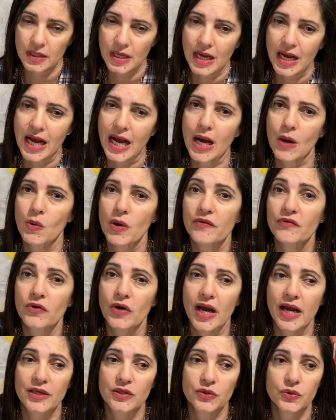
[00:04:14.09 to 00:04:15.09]
However,
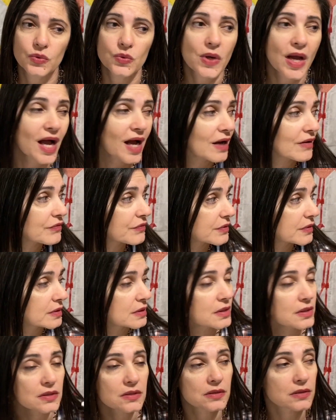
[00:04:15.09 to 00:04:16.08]
I do have
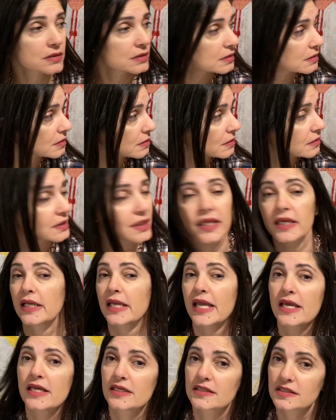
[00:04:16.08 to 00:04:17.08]
this
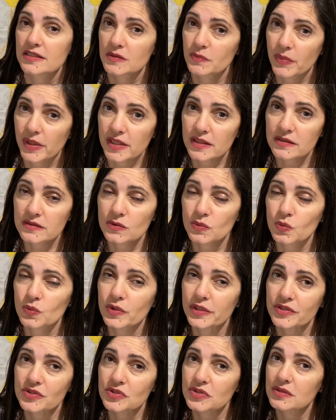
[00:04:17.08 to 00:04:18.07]
dedicated space,
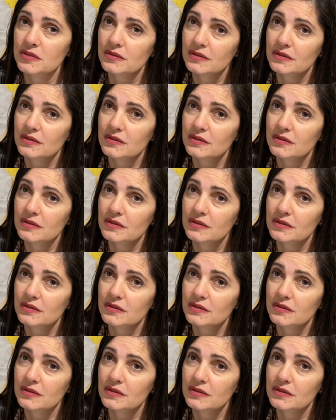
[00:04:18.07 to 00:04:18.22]
which